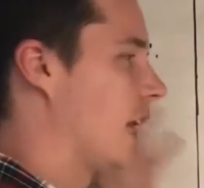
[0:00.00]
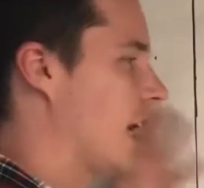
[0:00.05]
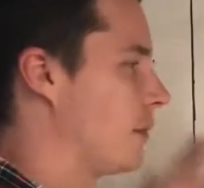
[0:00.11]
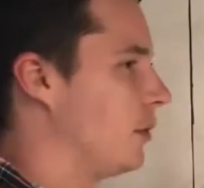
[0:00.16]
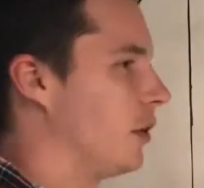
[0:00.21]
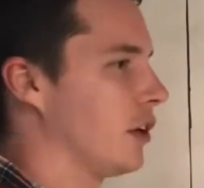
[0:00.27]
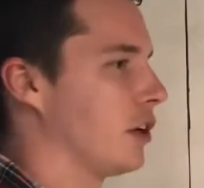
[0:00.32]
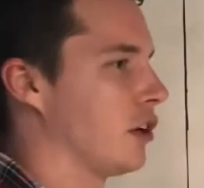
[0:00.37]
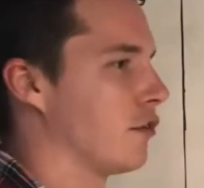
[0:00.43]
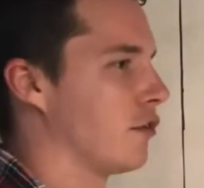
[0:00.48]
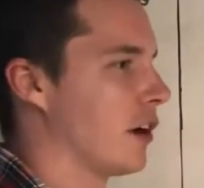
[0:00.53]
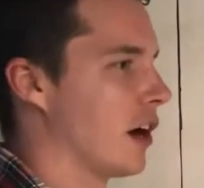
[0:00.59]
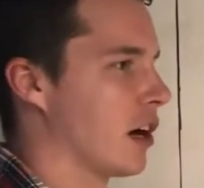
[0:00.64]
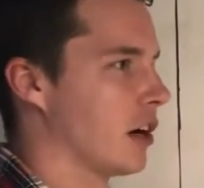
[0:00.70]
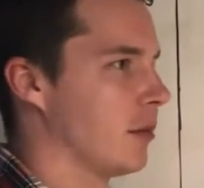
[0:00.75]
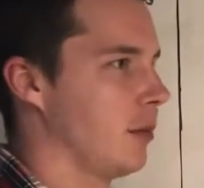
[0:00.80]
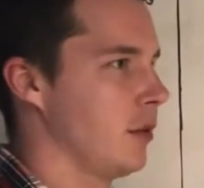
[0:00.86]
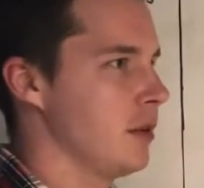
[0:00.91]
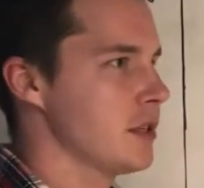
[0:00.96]
labeling your
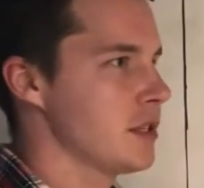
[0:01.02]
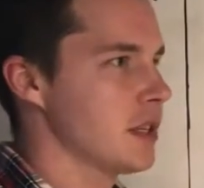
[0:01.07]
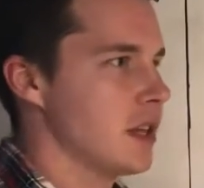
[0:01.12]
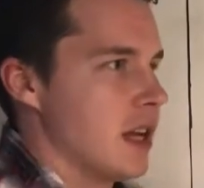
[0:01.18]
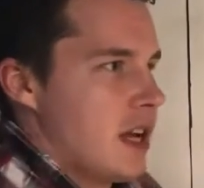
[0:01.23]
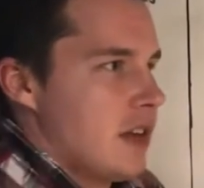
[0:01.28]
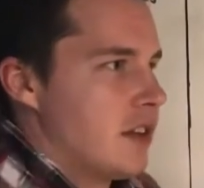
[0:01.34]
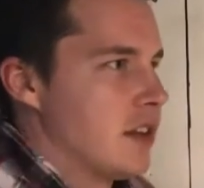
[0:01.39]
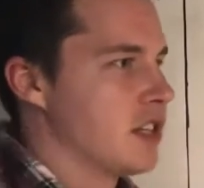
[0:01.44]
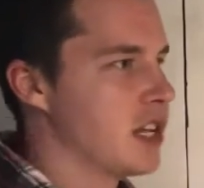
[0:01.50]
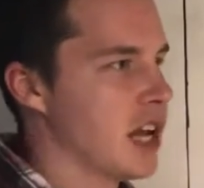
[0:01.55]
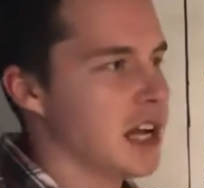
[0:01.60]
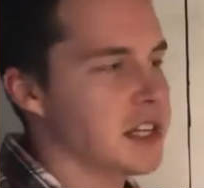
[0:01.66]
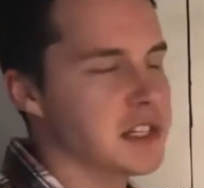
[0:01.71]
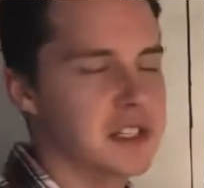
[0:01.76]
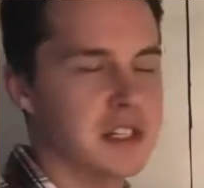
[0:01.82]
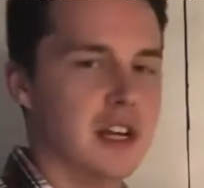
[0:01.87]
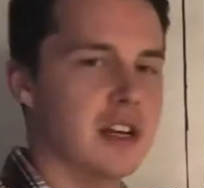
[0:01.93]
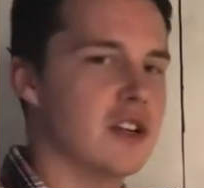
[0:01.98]
variables, and the
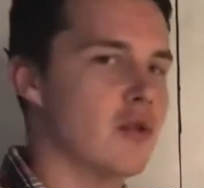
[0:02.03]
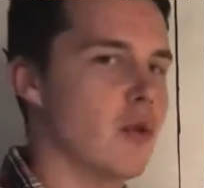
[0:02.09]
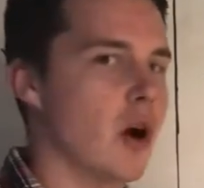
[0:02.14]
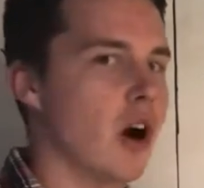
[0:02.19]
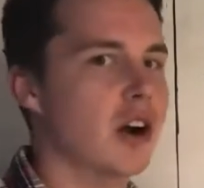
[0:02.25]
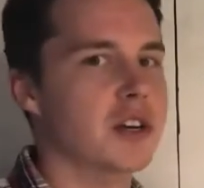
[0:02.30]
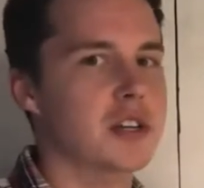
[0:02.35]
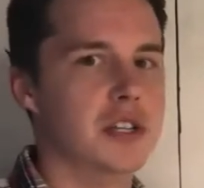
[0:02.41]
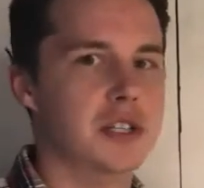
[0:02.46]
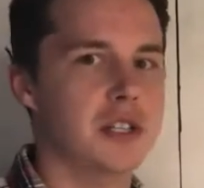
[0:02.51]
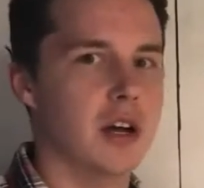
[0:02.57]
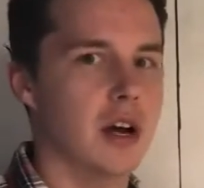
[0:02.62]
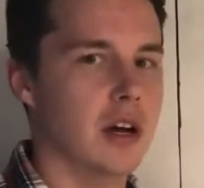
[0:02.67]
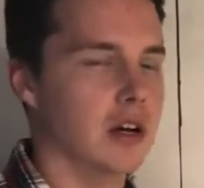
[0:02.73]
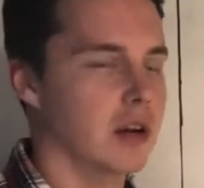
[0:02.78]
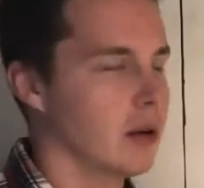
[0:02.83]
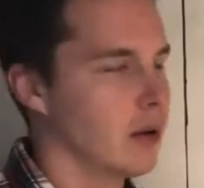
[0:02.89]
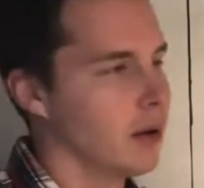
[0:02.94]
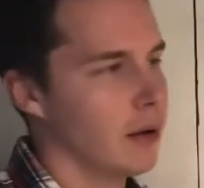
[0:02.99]
chances that you are
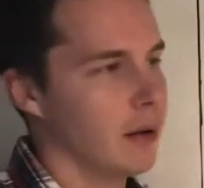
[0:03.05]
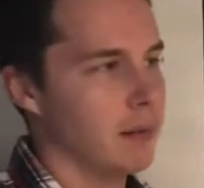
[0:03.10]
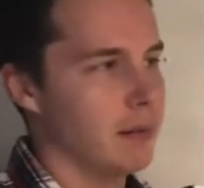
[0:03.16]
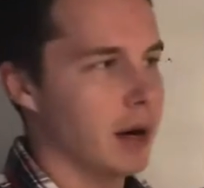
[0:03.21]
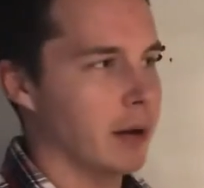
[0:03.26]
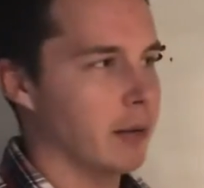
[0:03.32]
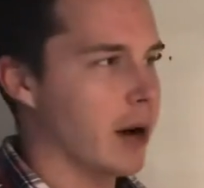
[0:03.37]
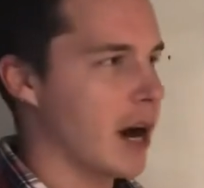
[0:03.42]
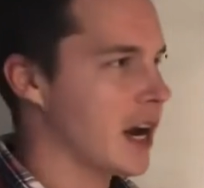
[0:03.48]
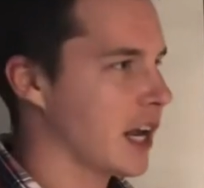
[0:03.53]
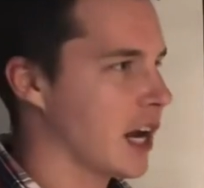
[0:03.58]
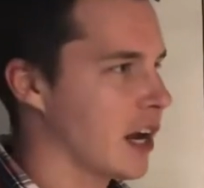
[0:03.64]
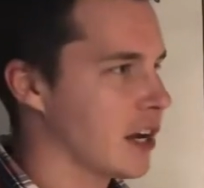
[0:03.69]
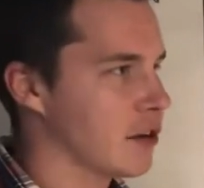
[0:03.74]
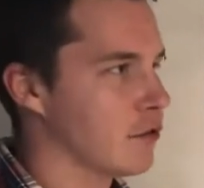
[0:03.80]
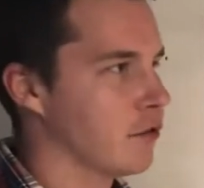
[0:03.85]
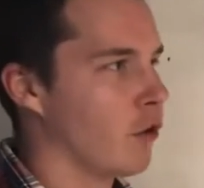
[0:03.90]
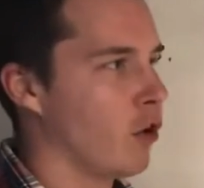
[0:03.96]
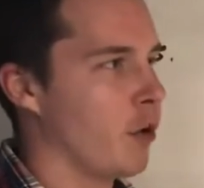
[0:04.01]
stuck by writing
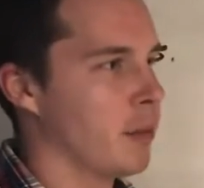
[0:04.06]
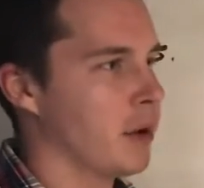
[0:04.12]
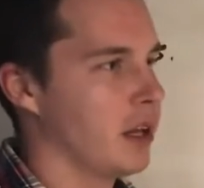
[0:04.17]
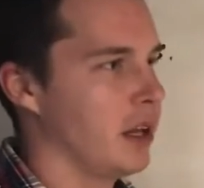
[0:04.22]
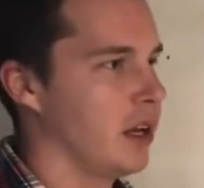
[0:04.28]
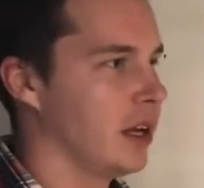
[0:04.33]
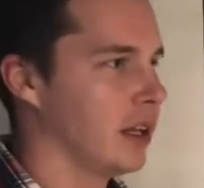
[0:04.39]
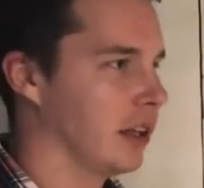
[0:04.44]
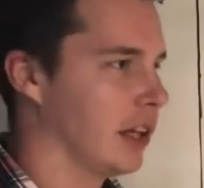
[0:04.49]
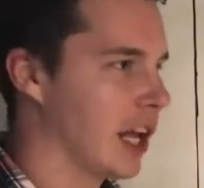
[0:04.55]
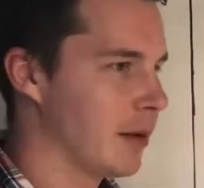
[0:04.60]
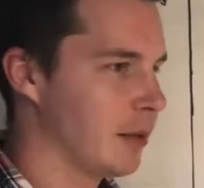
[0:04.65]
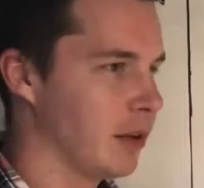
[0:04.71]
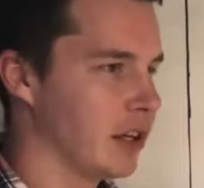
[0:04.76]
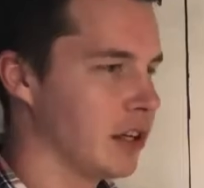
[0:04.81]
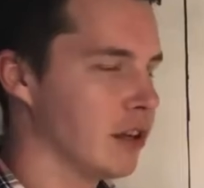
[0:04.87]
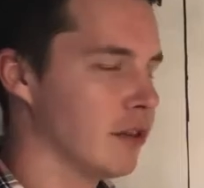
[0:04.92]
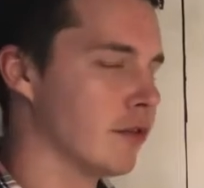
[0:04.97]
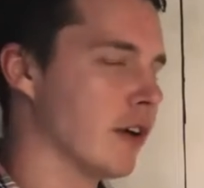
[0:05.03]
out your formula,
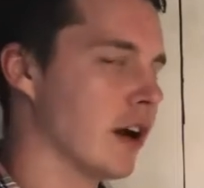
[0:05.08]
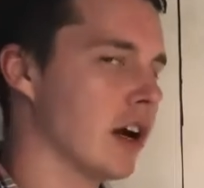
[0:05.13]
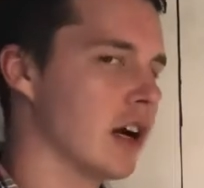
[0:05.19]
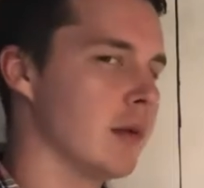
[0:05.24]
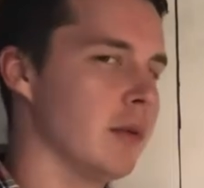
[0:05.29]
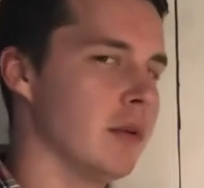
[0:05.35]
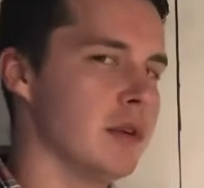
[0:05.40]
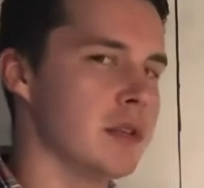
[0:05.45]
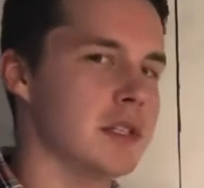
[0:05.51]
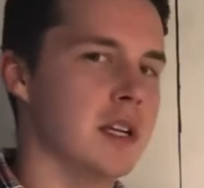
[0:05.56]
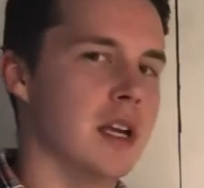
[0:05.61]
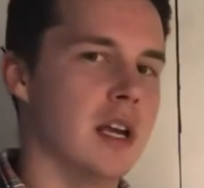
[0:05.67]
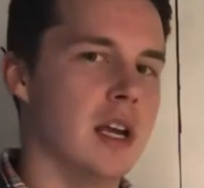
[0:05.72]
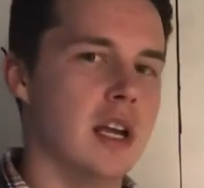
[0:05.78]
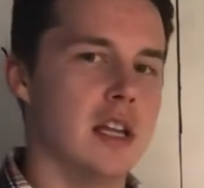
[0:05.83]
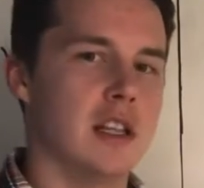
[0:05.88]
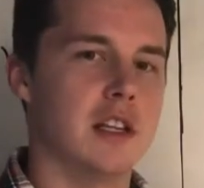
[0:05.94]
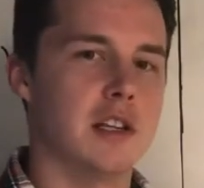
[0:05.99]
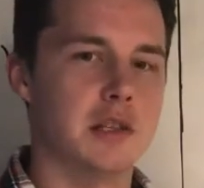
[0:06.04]
labeling your variables,
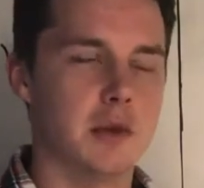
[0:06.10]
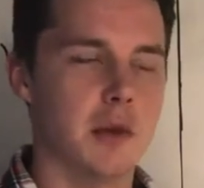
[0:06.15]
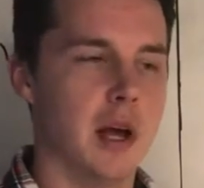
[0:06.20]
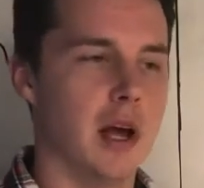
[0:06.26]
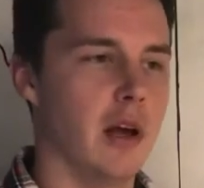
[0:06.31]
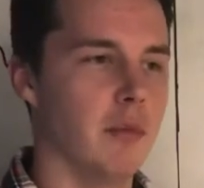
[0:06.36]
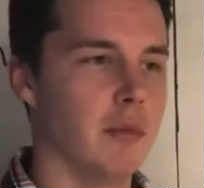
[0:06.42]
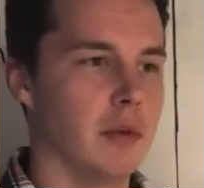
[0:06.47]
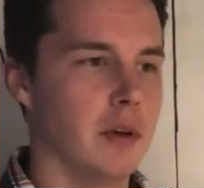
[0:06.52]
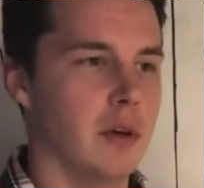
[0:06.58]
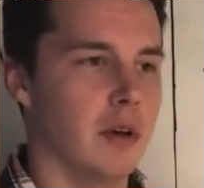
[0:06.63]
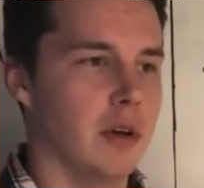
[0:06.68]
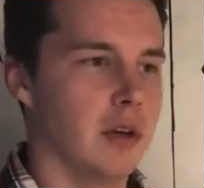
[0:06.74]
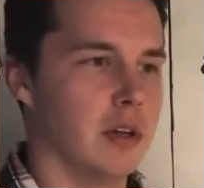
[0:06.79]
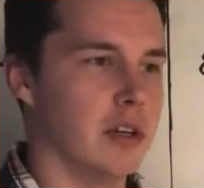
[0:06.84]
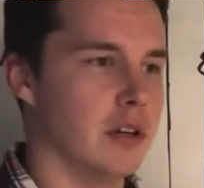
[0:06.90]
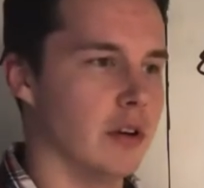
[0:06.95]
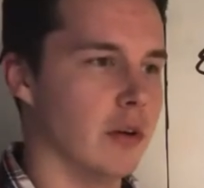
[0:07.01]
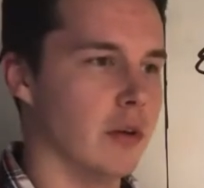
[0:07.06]
this will help,
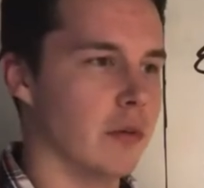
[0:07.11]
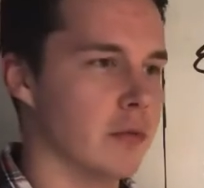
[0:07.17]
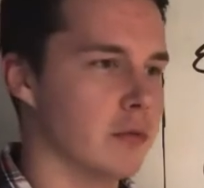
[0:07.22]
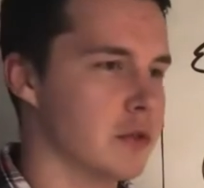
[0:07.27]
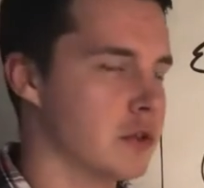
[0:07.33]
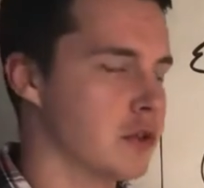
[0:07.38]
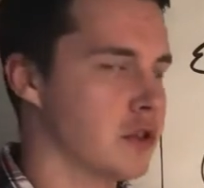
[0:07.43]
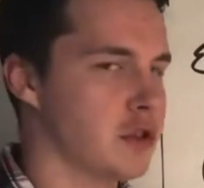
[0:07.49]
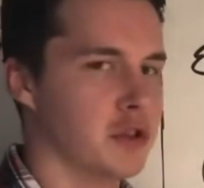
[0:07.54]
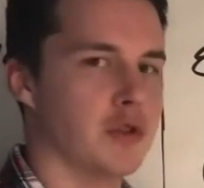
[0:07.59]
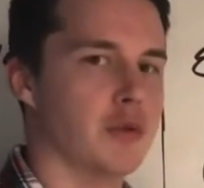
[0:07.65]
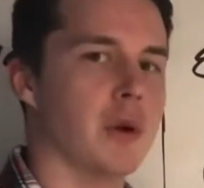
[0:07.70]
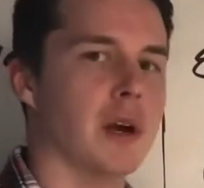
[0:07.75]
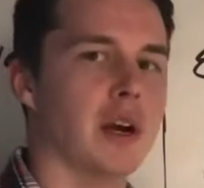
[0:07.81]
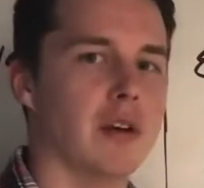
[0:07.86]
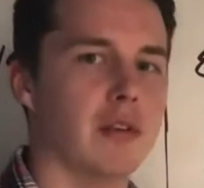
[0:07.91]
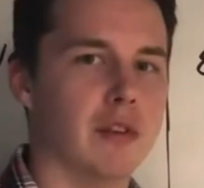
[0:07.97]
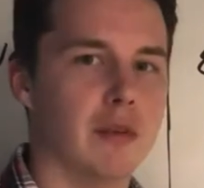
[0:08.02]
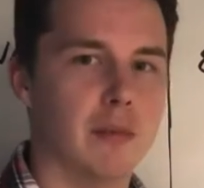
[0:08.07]

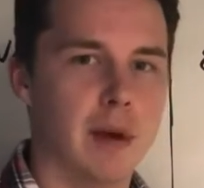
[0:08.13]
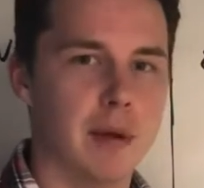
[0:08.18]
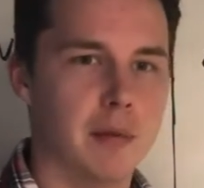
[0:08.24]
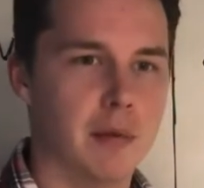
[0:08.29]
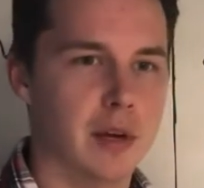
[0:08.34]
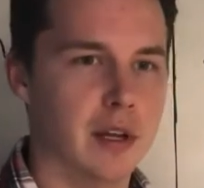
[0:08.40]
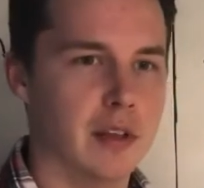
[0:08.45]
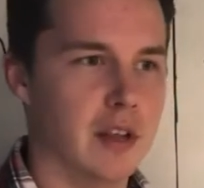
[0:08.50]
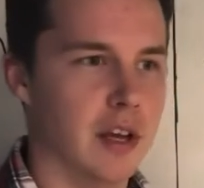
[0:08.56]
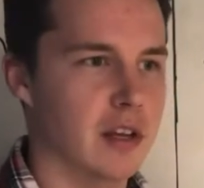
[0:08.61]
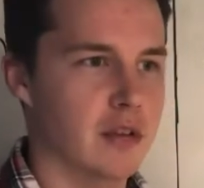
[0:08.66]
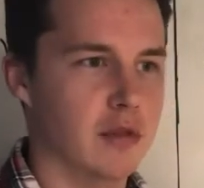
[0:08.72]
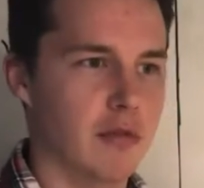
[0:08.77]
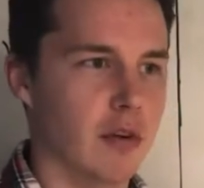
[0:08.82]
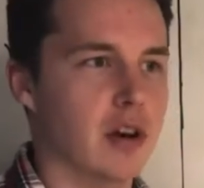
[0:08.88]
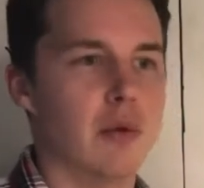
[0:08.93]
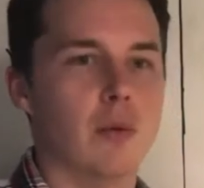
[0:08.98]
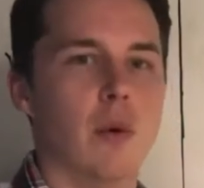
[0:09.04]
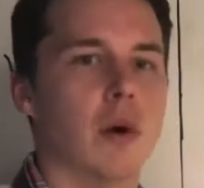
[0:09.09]
trigger the memory that you've
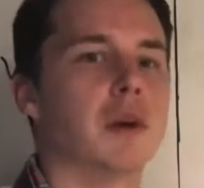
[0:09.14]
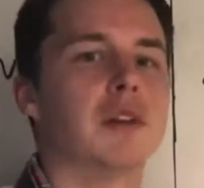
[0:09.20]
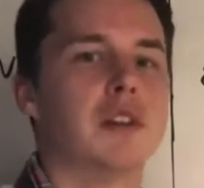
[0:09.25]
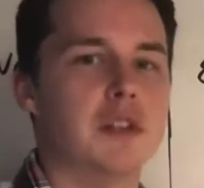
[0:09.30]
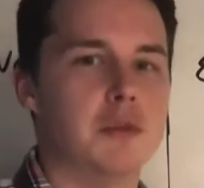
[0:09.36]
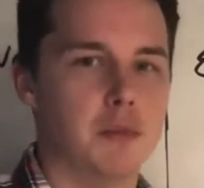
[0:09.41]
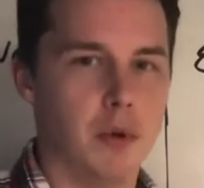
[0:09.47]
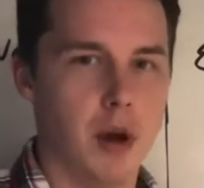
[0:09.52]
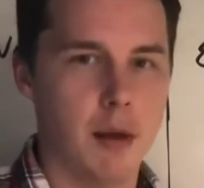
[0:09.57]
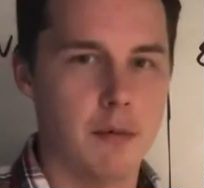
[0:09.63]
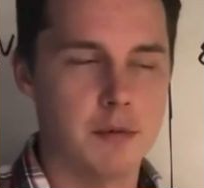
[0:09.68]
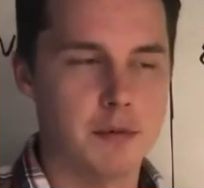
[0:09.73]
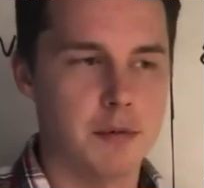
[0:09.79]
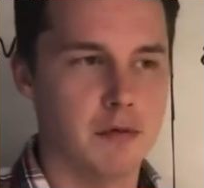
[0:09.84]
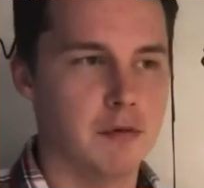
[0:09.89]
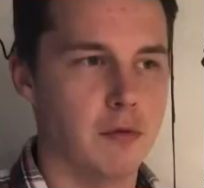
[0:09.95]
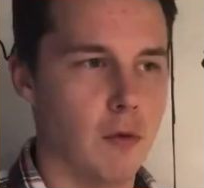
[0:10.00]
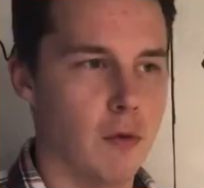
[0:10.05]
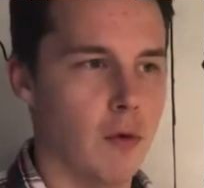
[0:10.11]
already worked these problems
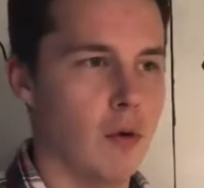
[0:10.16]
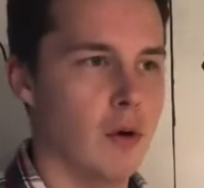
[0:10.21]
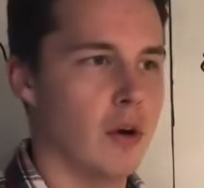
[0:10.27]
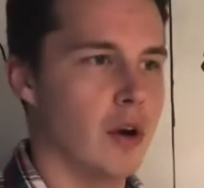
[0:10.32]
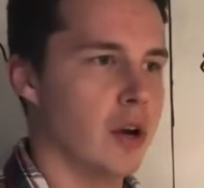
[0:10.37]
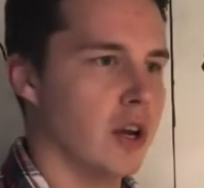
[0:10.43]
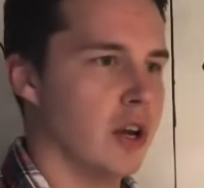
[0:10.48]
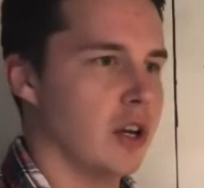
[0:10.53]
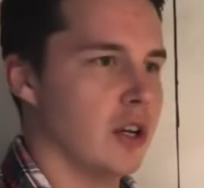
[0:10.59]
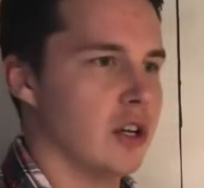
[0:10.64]
before.